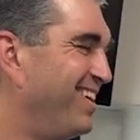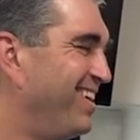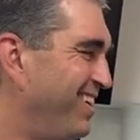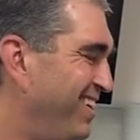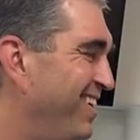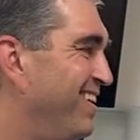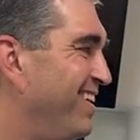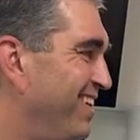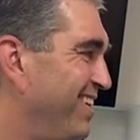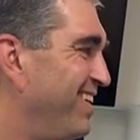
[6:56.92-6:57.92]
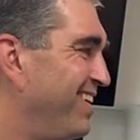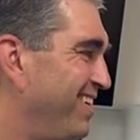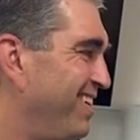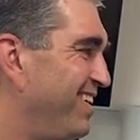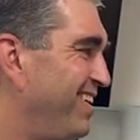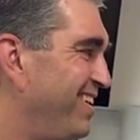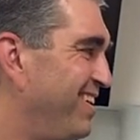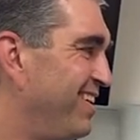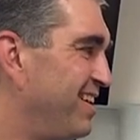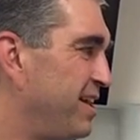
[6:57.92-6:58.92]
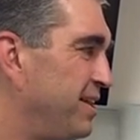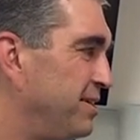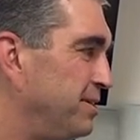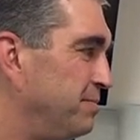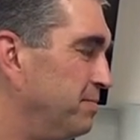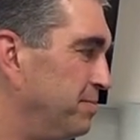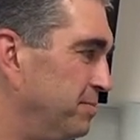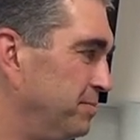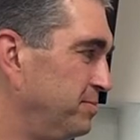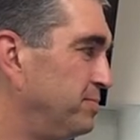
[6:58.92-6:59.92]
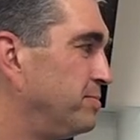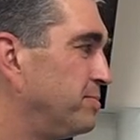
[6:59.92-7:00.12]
(not speaking)